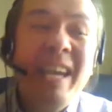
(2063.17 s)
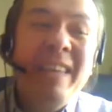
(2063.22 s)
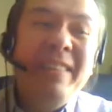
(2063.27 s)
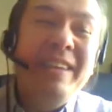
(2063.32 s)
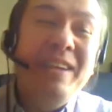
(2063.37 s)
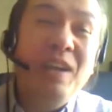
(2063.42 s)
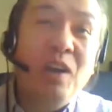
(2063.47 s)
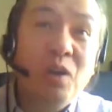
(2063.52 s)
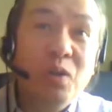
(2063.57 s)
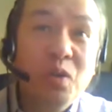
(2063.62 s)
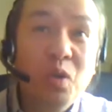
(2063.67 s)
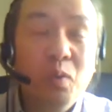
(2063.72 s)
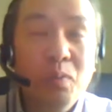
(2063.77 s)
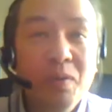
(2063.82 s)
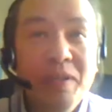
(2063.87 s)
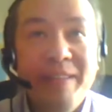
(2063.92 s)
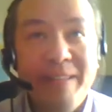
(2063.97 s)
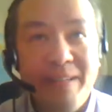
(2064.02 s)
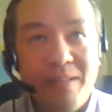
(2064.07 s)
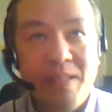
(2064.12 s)
They are
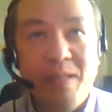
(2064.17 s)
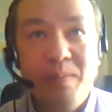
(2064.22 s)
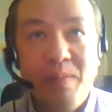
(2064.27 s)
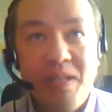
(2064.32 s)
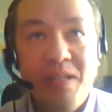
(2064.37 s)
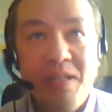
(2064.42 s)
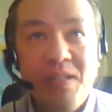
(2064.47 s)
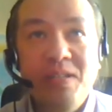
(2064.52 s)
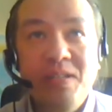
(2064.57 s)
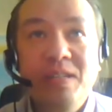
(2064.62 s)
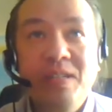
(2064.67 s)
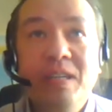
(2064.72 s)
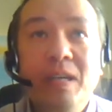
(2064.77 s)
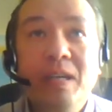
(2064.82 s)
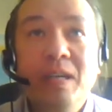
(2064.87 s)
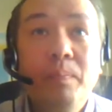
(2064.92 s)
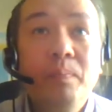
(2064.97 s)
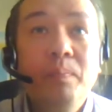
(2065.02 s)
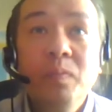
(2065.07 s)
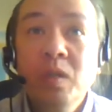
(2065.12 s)
normally 30 minutes
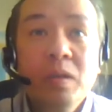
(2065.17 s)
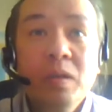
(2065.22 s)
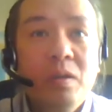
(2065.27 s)
um,